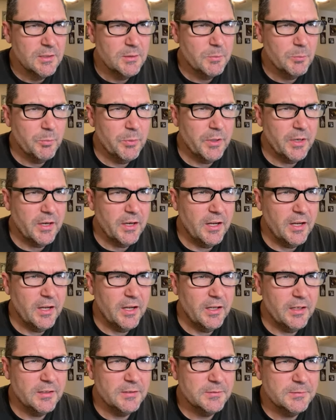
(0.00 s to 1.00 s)
But
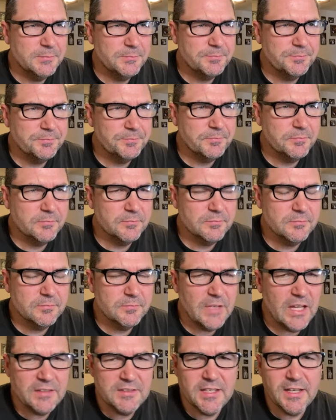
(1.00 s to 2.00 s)

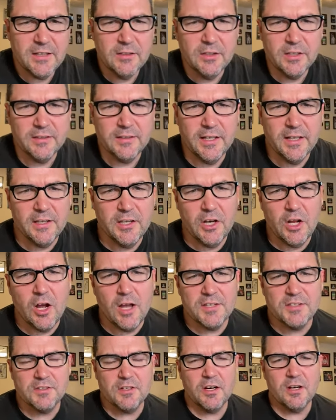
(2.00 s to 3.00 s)
I'll take a look at that. You know, I
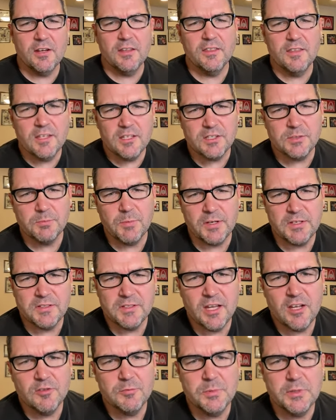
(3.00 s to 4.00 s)
started this
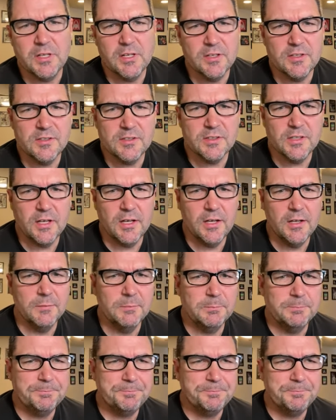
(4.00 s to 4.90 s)
myself because I